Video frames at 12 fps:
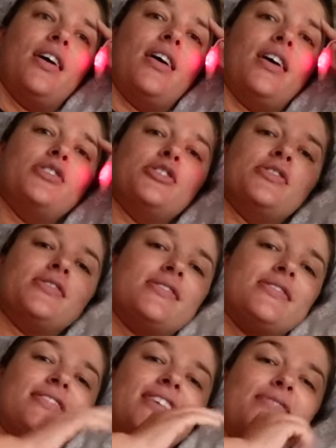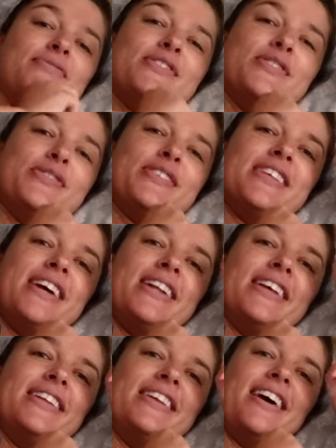I just, I'm so
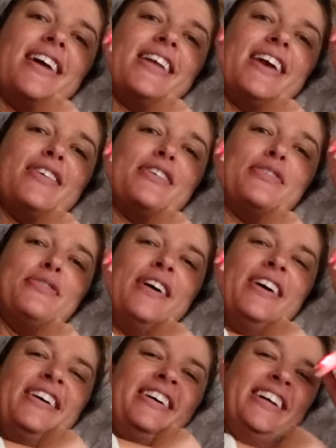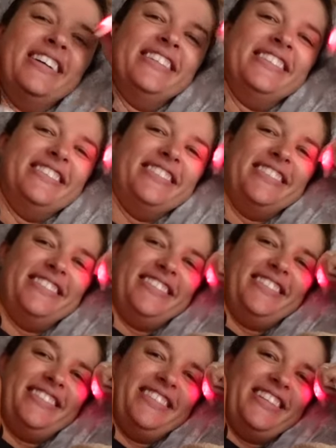excited. Honey, how do you feel?
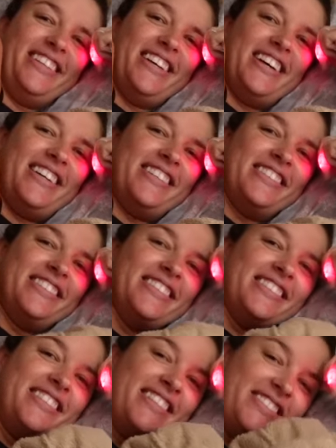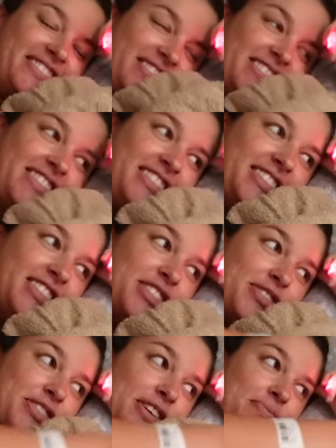Excited. Yeah? Yeah.
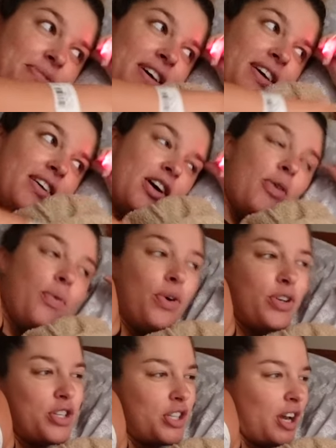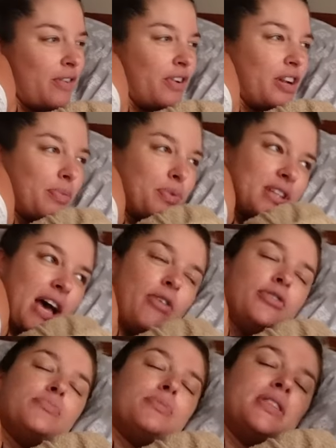Show them the. Oh well, she covered it up with
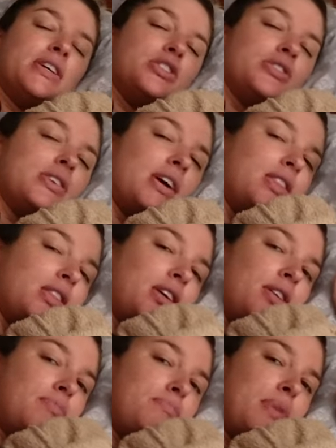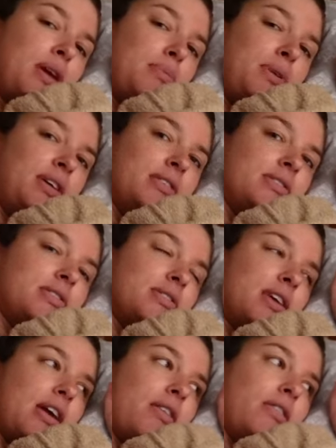towels, but they just got the baby's
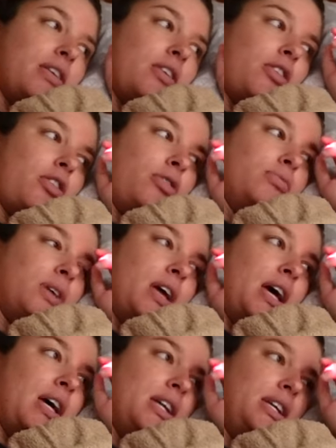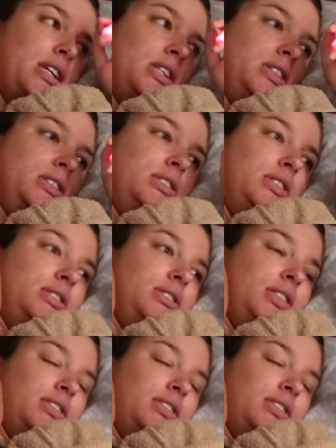area all ready.